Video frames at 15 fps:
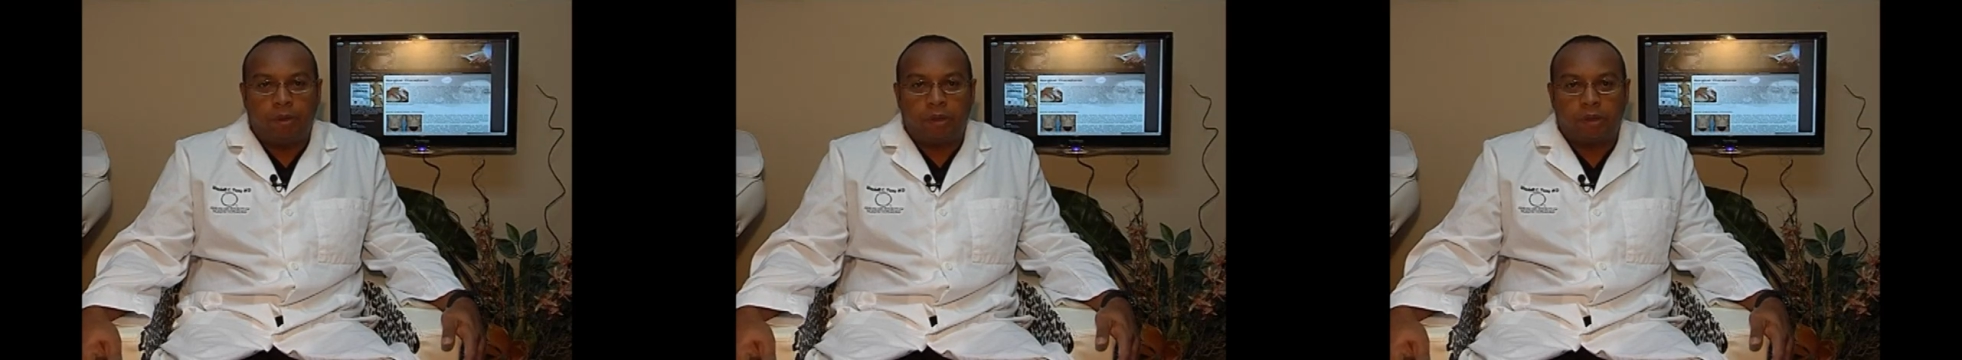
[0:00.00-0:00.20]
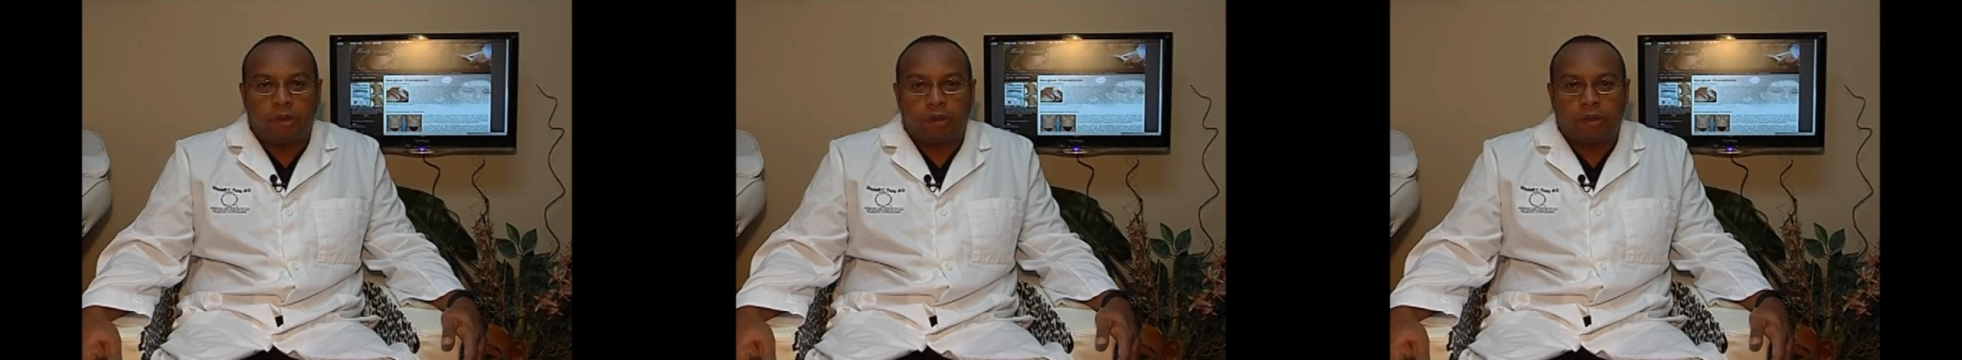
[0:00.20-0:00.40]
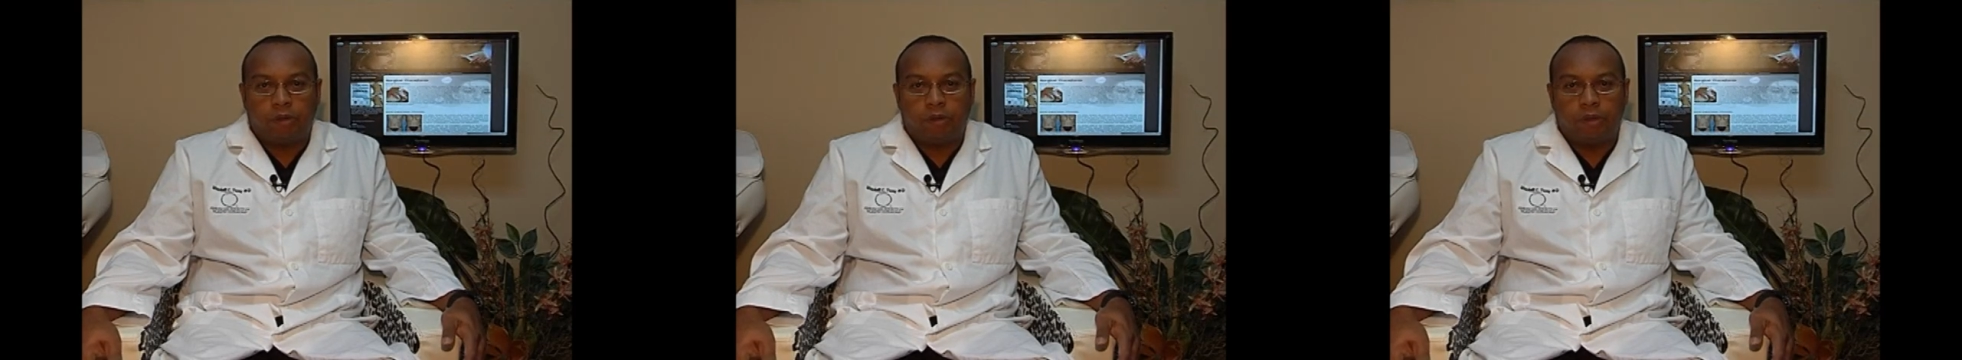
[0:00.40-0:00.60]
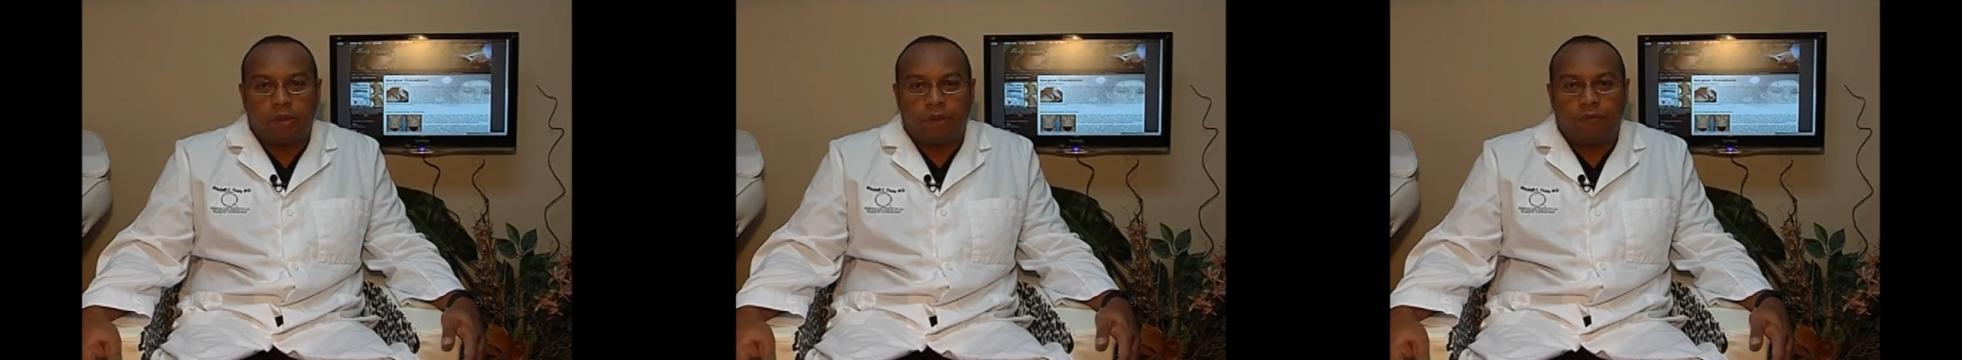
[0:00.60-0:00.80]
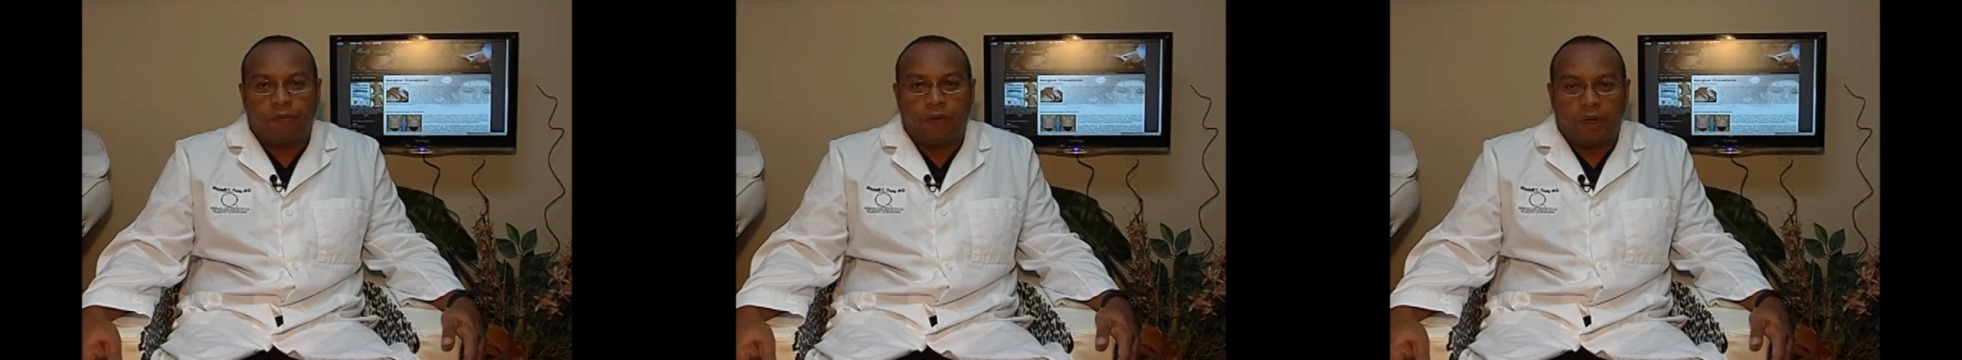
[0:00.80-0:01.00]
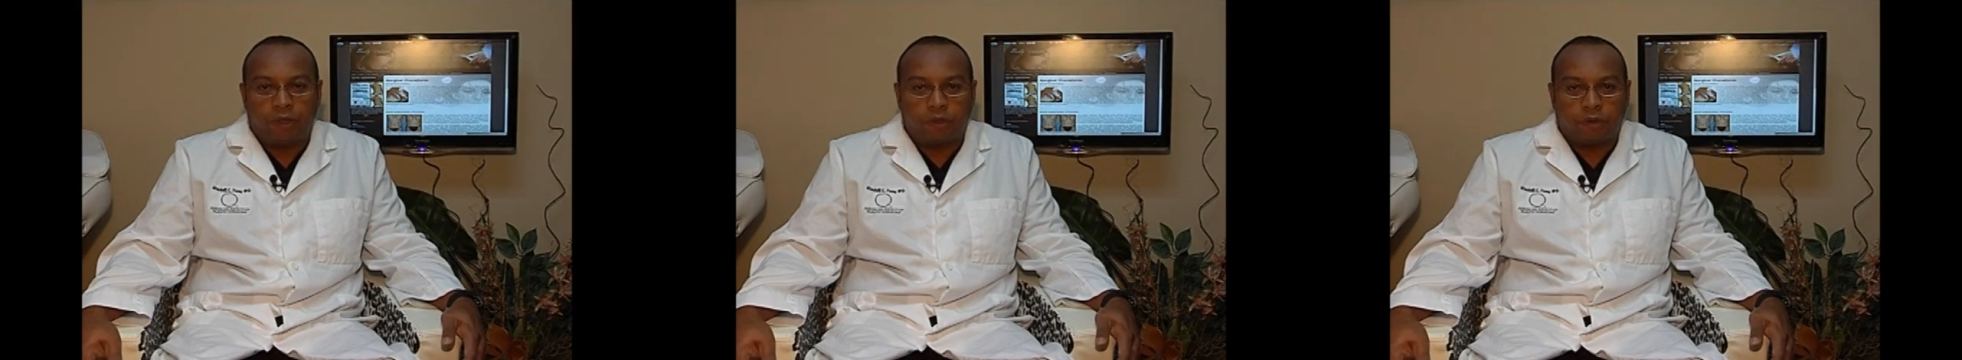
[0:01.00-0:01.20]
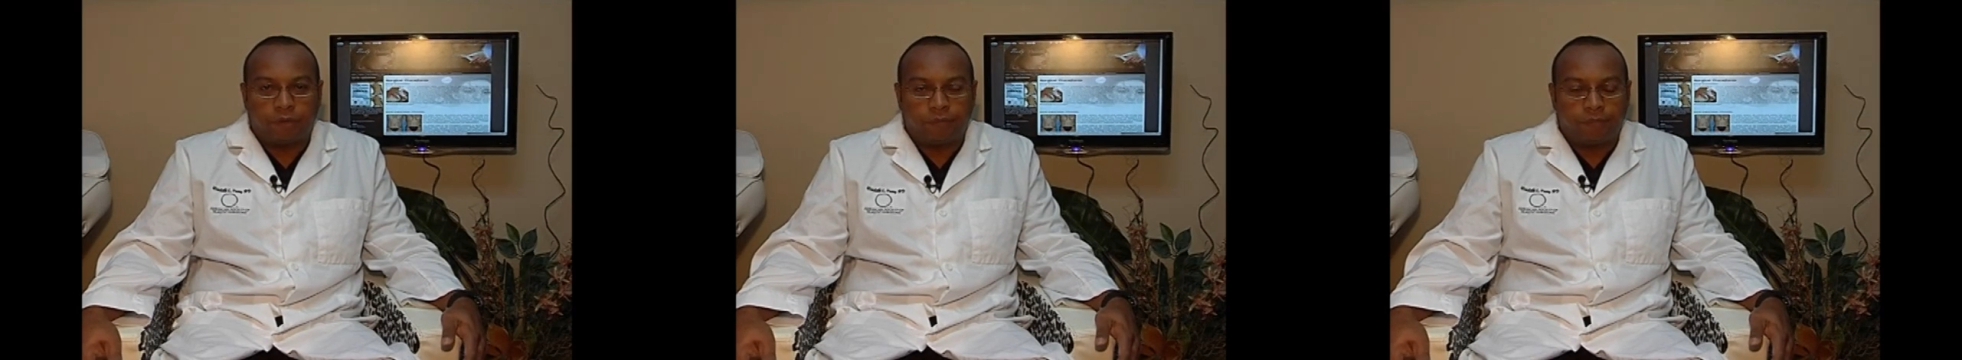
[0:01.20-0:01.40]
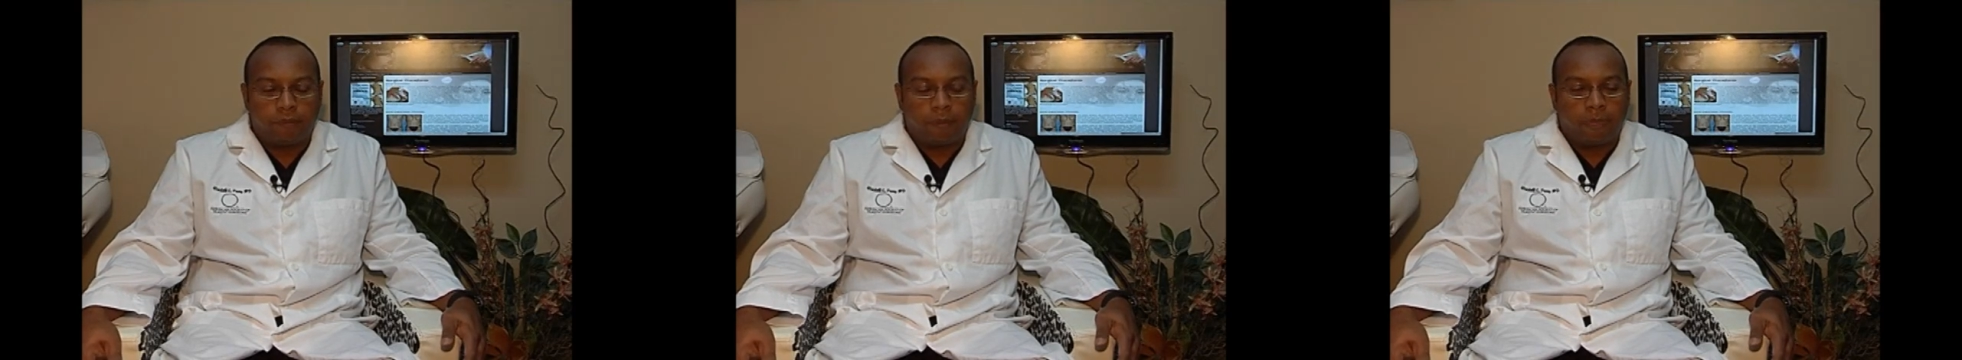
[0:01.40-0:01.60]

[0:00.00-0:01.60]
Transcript: must consider is infection.